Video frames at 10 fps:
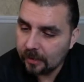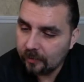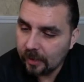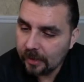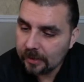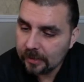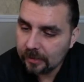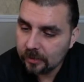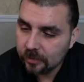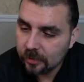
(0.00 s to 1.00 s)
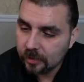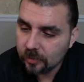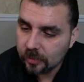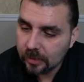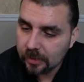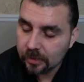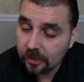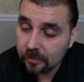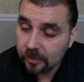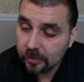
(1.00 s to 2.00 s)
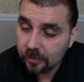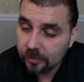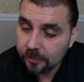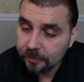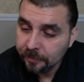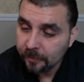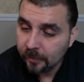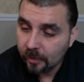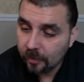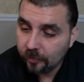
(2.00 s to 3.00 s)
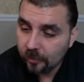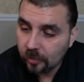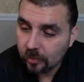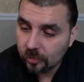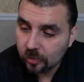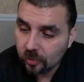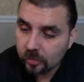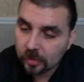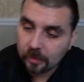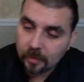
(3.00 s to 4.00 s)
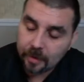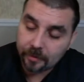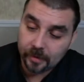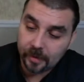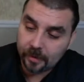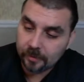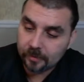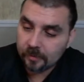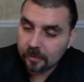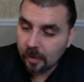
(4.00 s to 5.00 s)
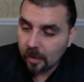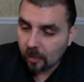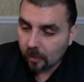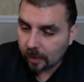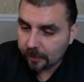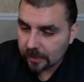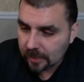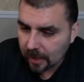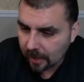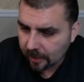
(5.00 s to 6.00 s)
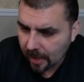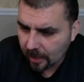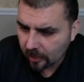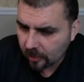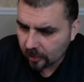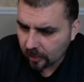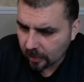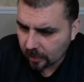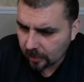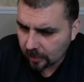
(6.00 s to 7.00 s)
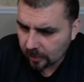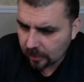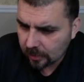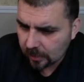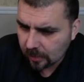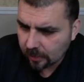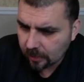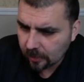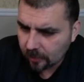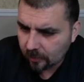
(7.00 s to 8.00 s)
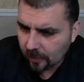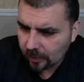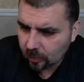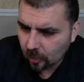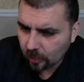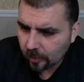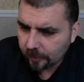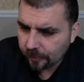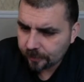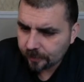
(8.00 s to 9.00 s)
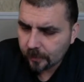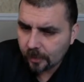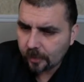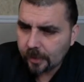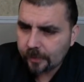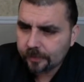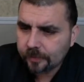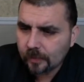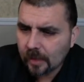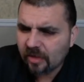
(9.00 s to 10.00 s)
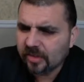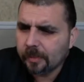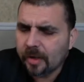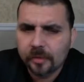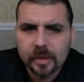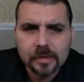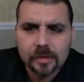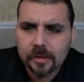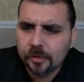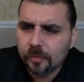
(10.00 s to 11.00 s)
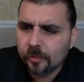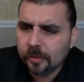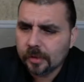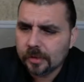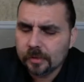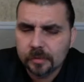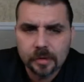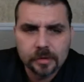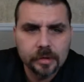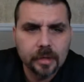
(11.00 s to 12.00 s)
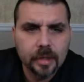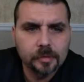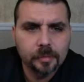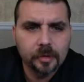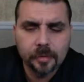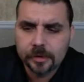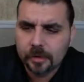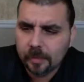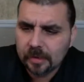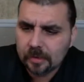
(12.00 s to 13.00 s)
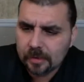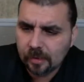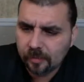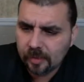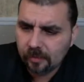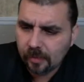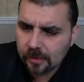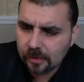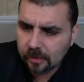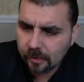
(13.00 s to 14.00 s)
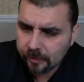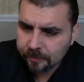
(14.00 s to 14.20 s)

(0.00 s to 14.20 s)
The violence and the drugs will catch up to you. There are a few old cholos in the barrio. Yeah, no. Robert Estrella, that or is under Vatobo. All right. I don't think Maruka's in here no more because she didn't answer my question about the Tempe Mesa thing.